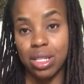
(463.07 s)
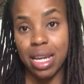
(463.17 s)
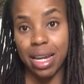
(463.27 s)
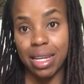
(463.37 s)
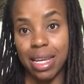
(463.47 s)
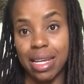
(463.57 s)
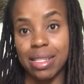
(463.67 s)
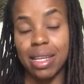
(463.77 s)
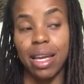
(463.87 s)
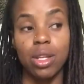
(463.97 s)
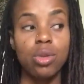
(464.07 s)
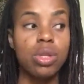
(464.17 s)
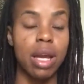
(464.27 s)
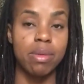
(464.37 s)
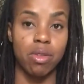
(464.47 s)
techniques, and new
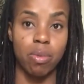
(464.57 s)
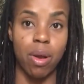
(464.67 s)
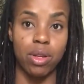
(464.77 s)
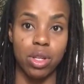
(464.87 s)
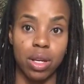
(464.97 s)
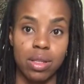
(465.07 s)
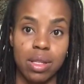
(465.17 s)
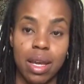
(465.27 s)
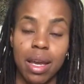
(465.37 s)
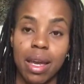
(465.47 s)
types of projects.